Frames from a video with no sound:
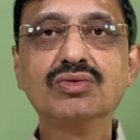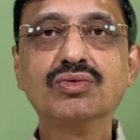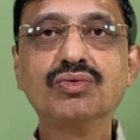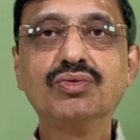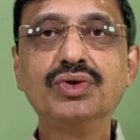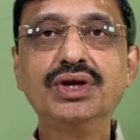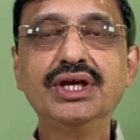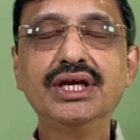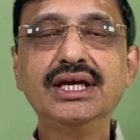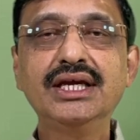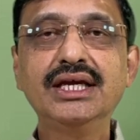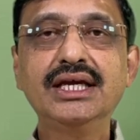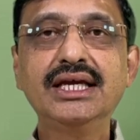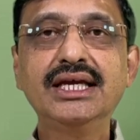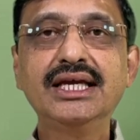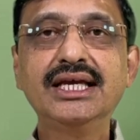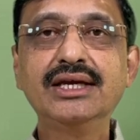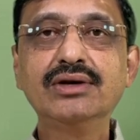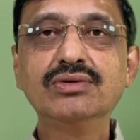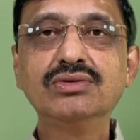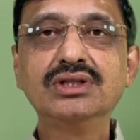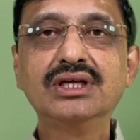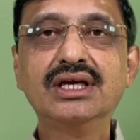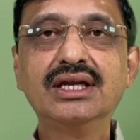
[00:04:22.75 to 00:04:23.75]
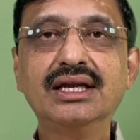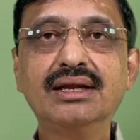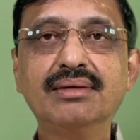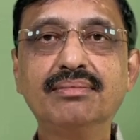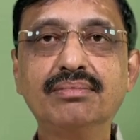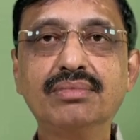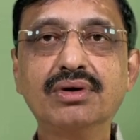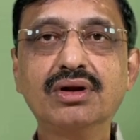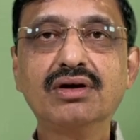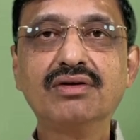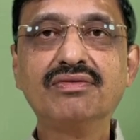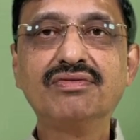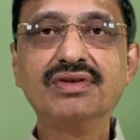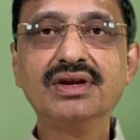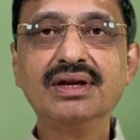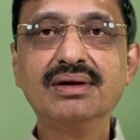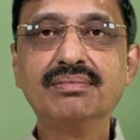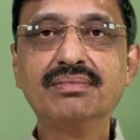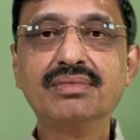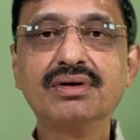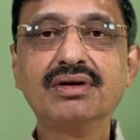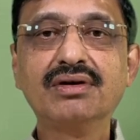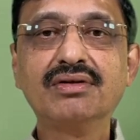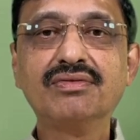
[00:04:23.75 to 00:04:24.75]
we give the number of
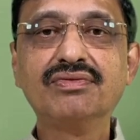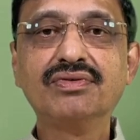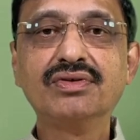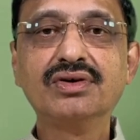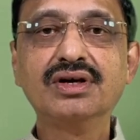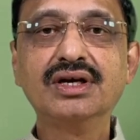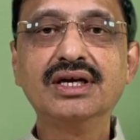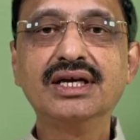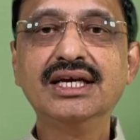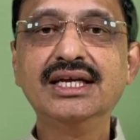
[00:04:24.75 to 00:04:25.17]
number of uh,